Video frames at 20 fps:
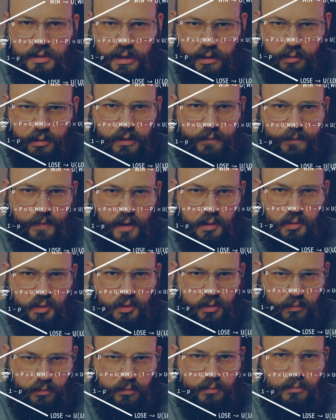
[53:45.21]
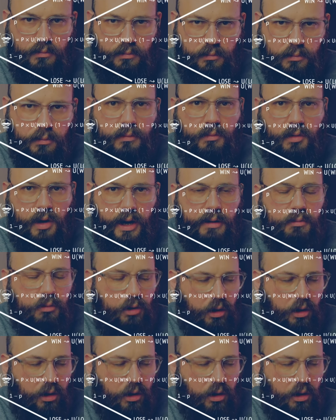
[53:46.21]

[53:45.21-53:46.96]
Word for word: utility function, right?